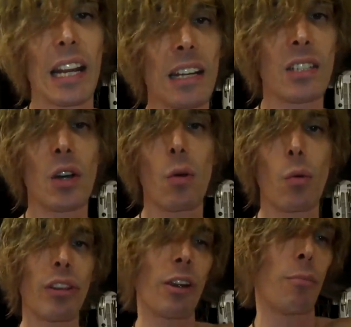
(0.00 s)
And so
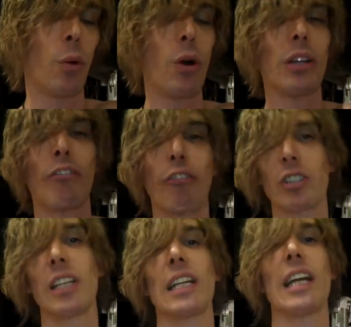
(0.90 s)
when they're born, the
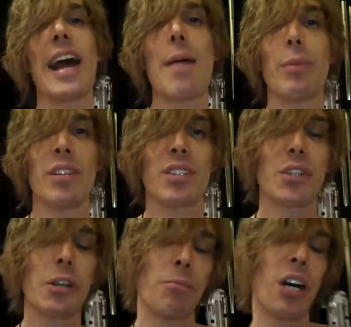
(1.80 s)
first thing that happens is
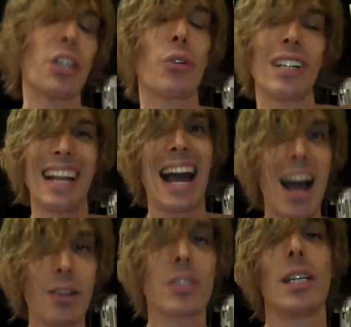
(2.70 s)
their mother
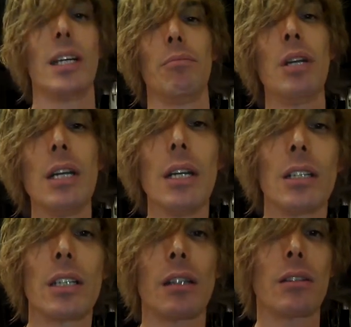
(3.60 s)
allows them
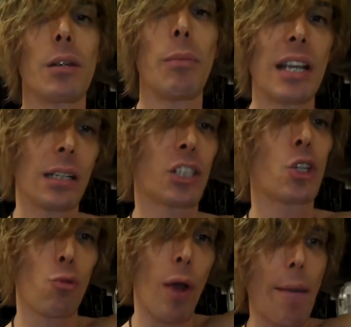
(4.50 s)
to be
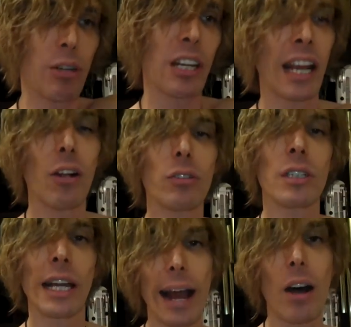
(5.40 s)
strapped and held
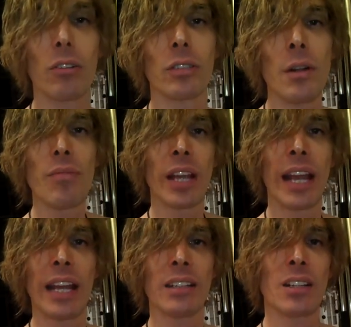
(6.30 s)
down,
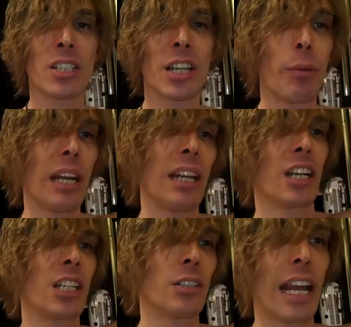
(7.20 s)
and somebody
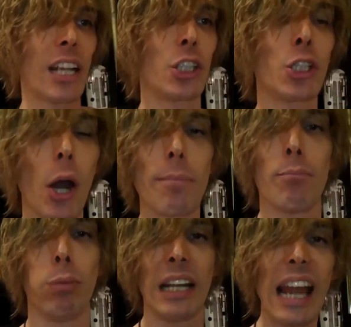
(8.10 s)
to take a sharp
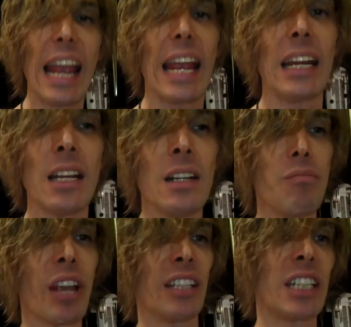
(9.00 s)
blade
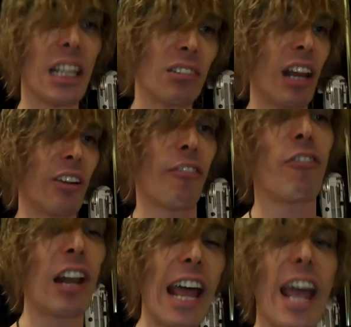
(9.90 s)
and cut their
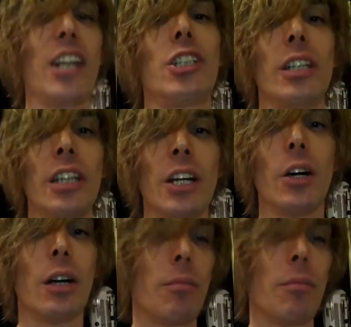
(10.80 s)
flesh, you know.